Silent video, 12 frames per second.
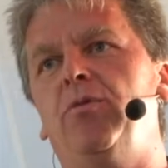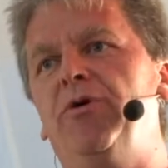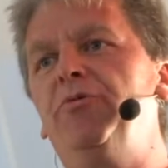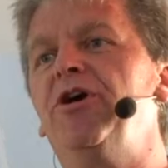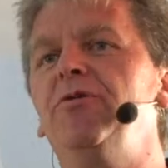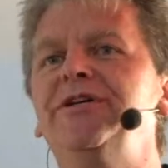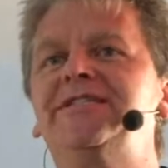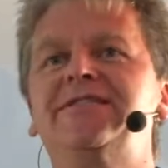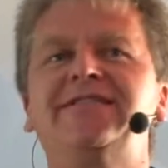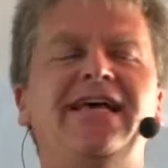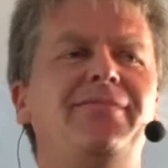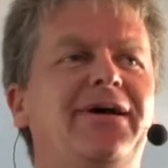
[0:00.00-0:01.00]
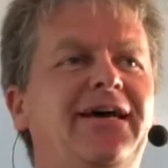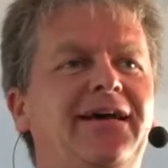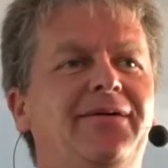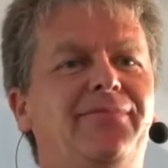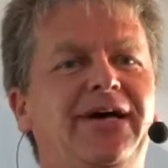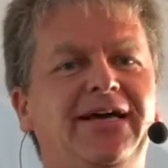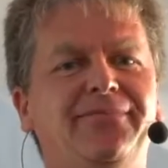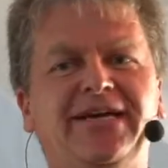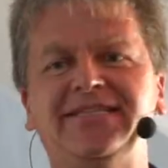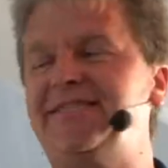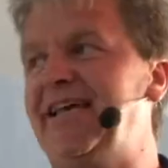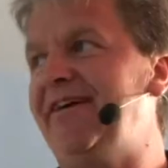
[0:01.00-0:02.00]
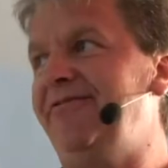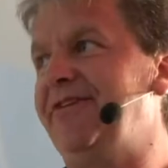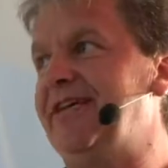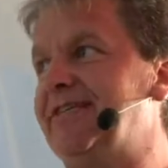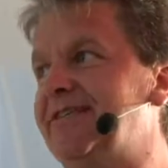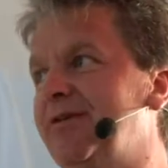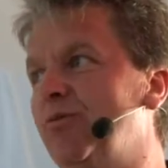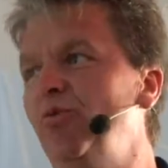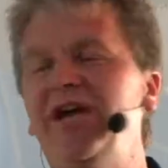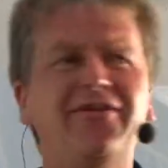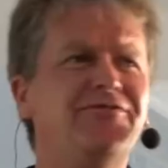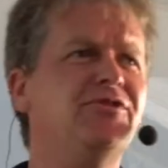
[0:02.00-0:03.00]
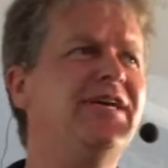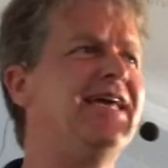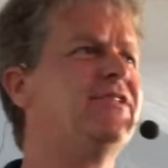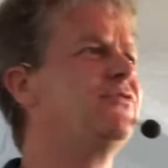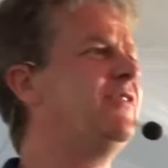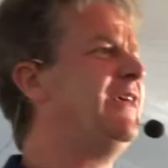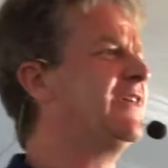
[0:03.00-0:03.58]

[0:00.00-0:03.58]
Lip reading: What we always tell my staff is we have to get to